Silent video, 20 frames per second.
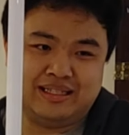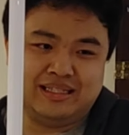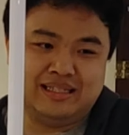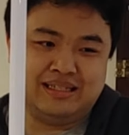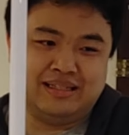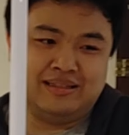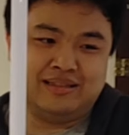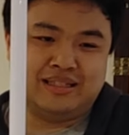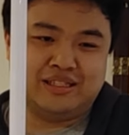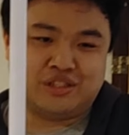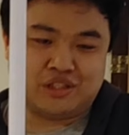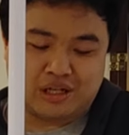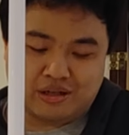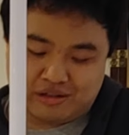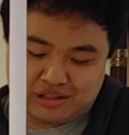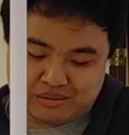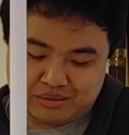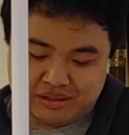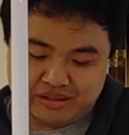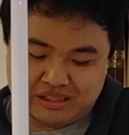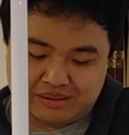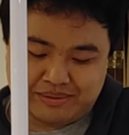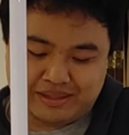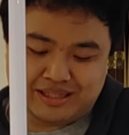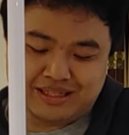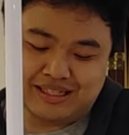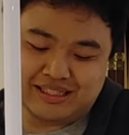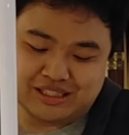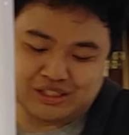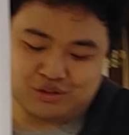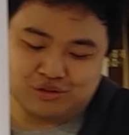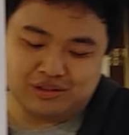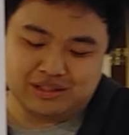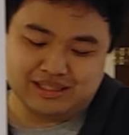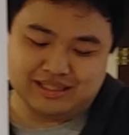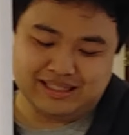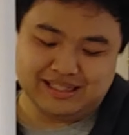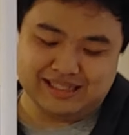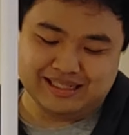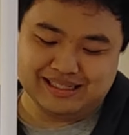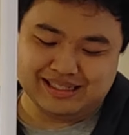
you know, the Star Wars movies, but this one,